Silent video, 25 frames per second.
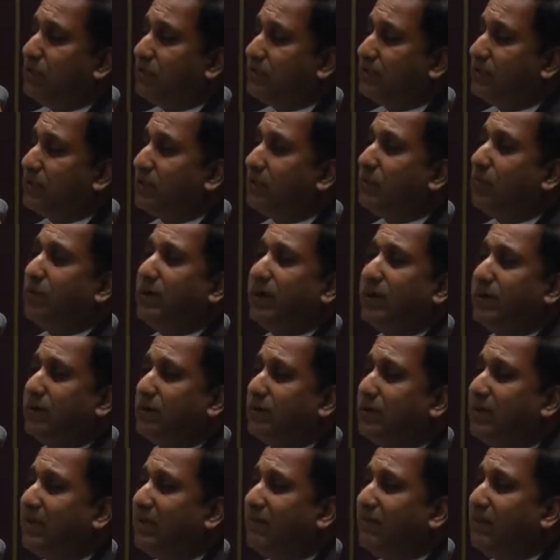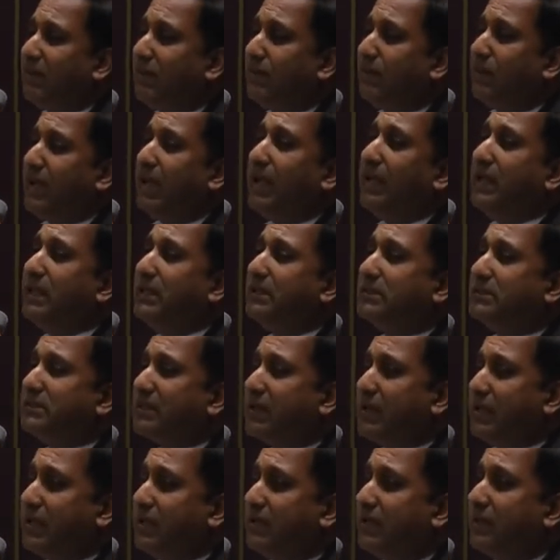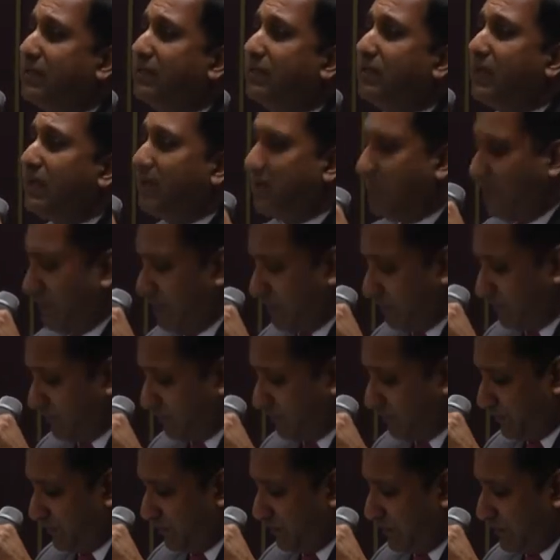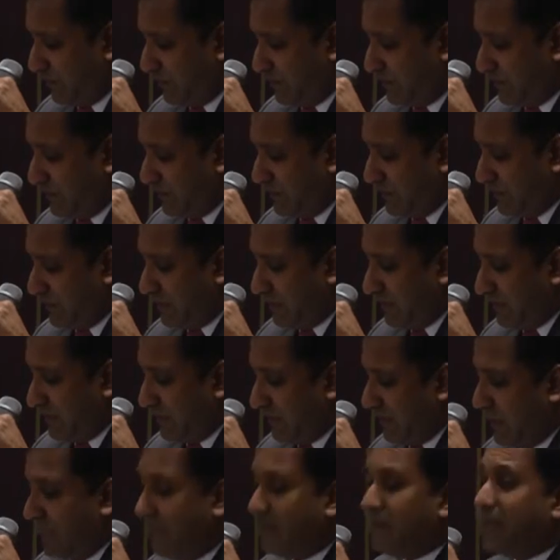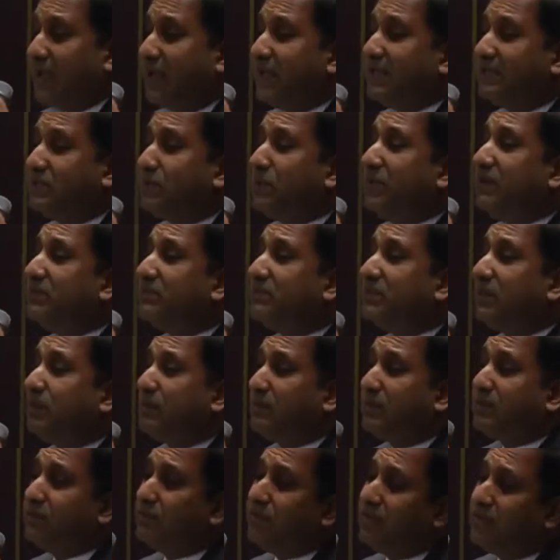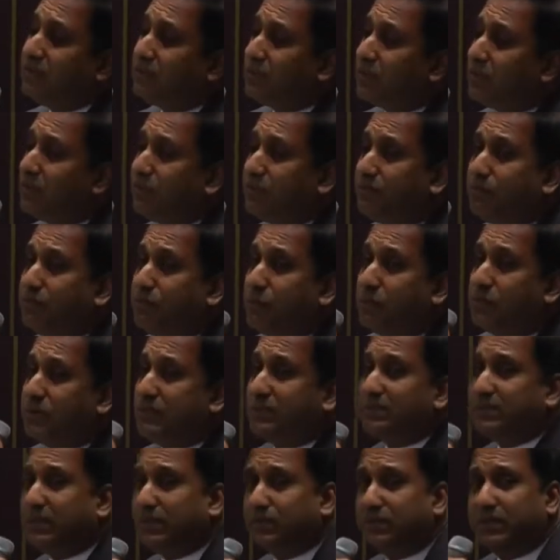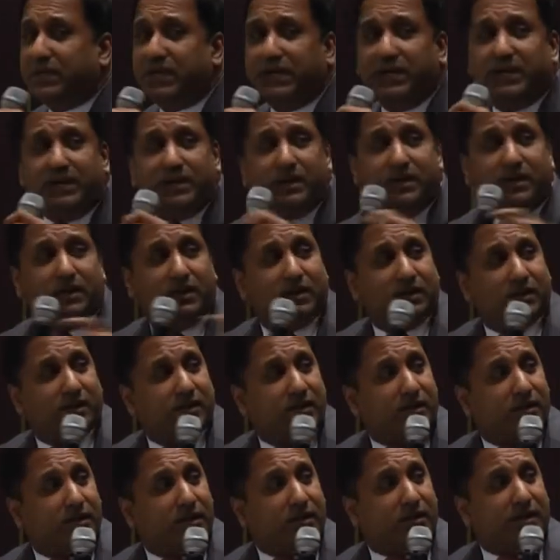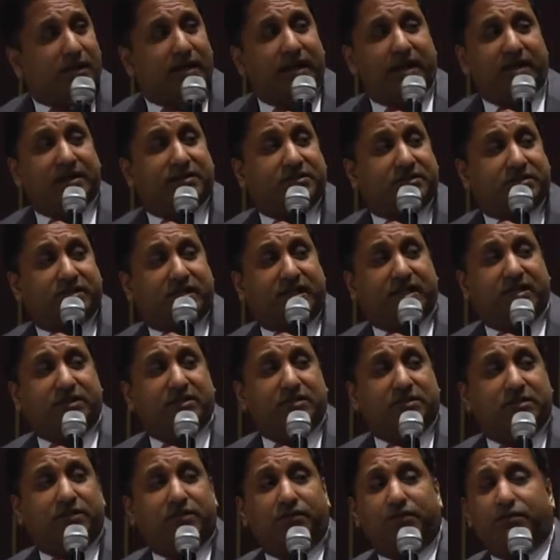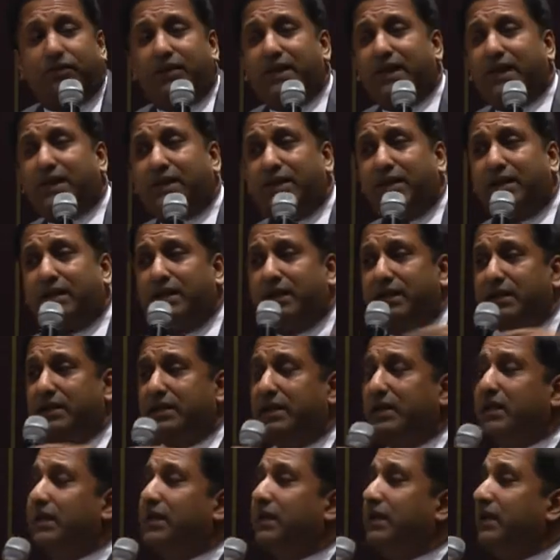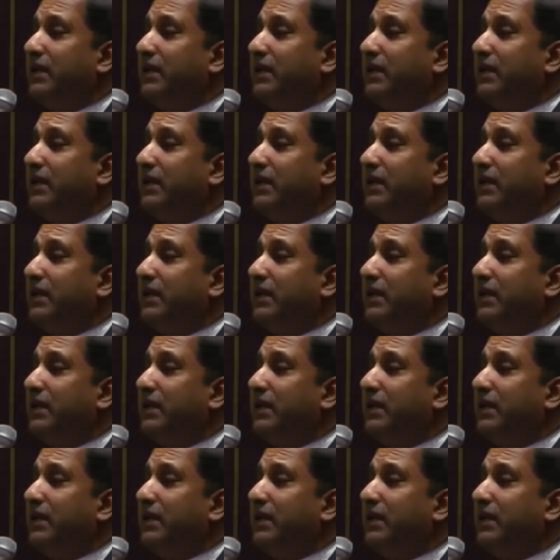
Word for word: what is required to develop any strategic thinking. And hence we have, sub we have sort of put the subtitle, Estranged, Flatlined,